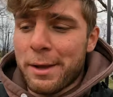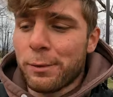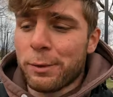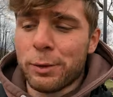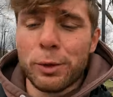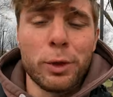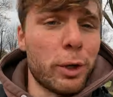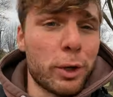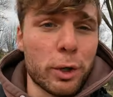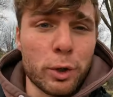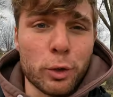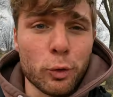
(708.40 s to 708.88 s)
it
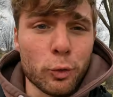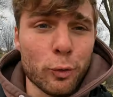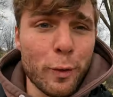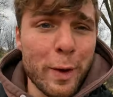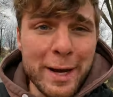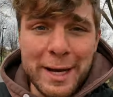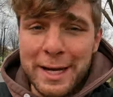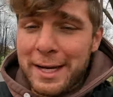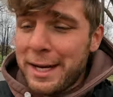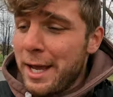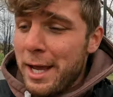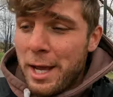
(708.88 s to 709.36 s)
would look
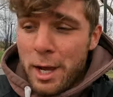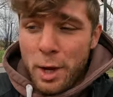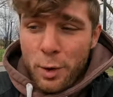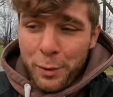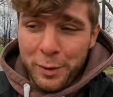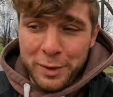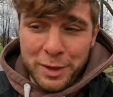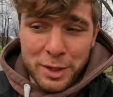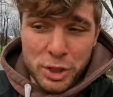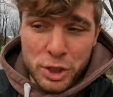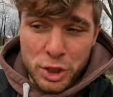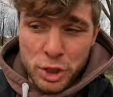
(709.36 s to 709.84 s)
great
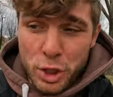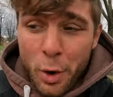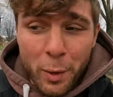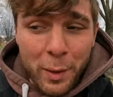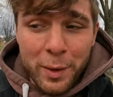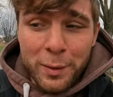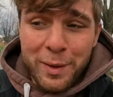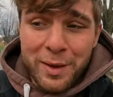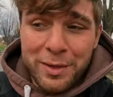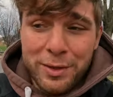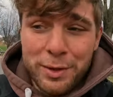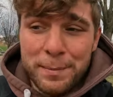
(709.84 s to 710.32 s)
with the
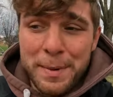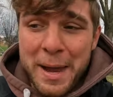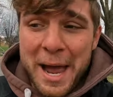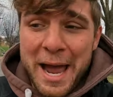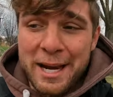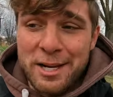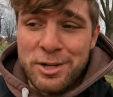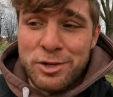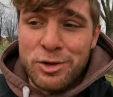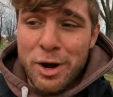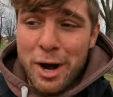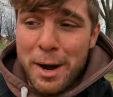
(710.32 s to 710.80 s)
snowy weather
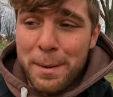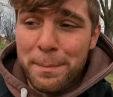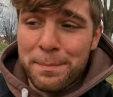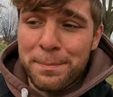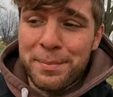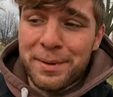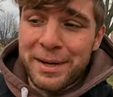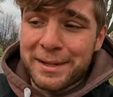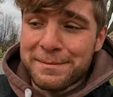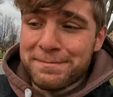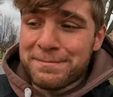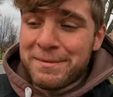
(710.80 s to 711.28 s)
backdrop,
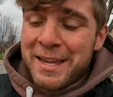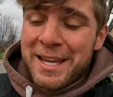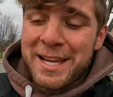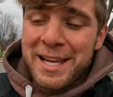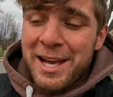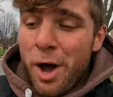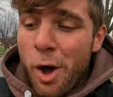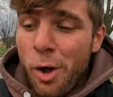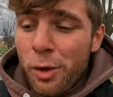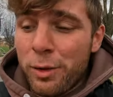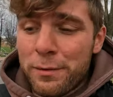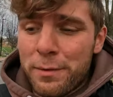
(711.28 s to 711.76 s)
but
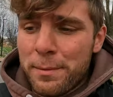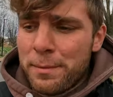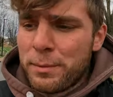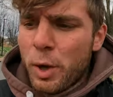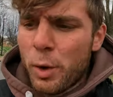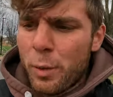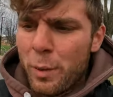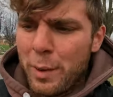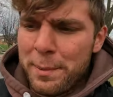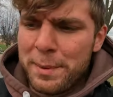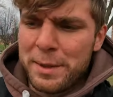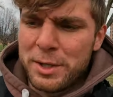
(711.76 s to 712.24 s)
all of them
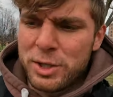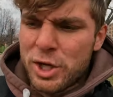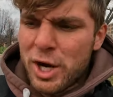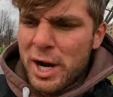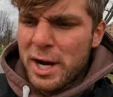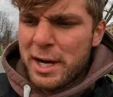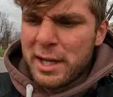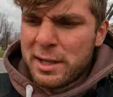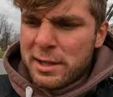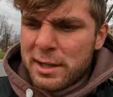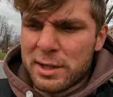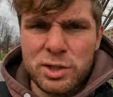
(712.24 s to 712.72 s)
don't want to be
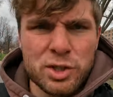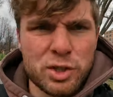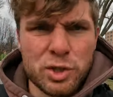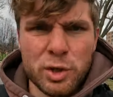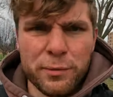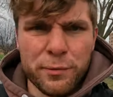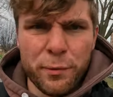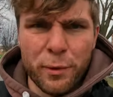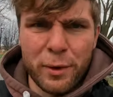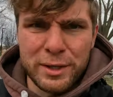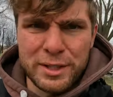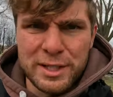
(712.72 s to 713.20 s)
shiny. And this
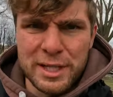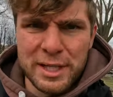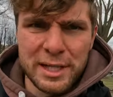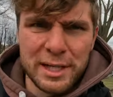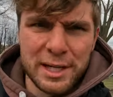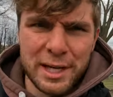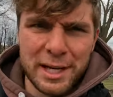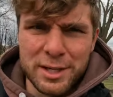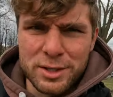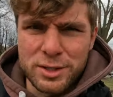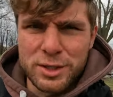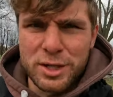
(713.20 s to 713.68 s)
214
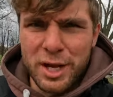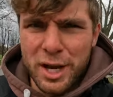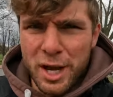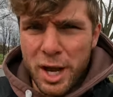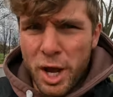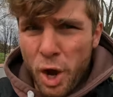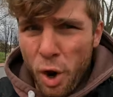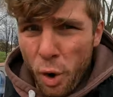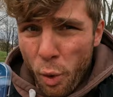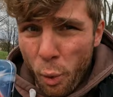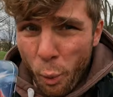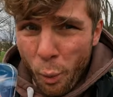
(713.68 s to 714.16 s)
is
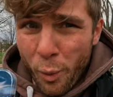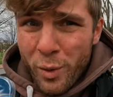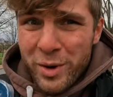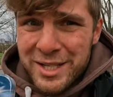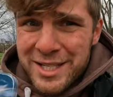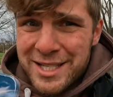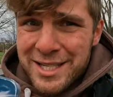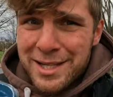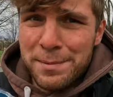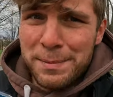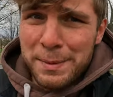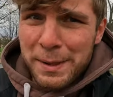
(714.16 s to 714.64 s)

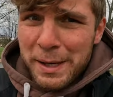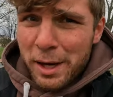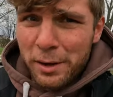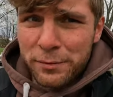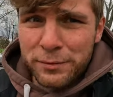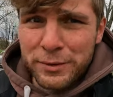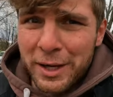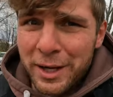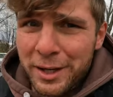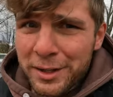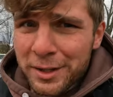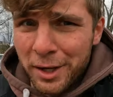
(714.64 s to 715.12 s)
one CP
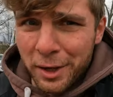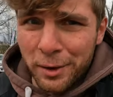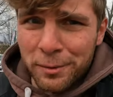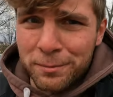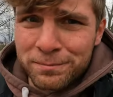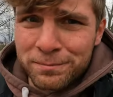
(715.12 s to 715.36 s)
off the Hundo.